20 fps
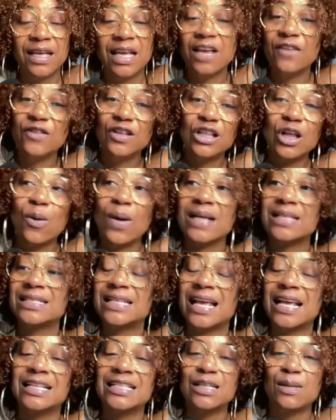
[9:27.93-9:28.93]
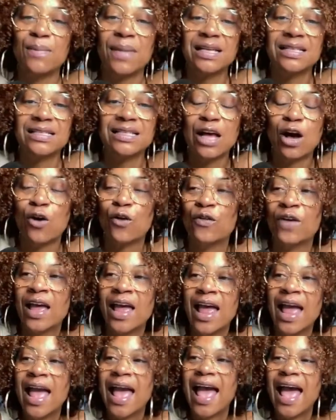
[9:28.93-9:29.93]
Even though I say it to myself,
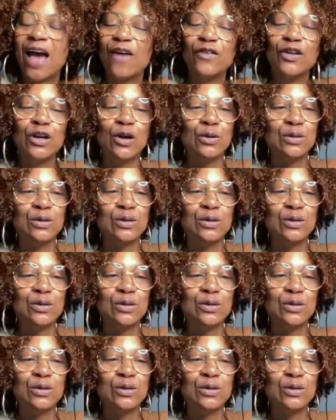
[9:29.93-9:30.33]
having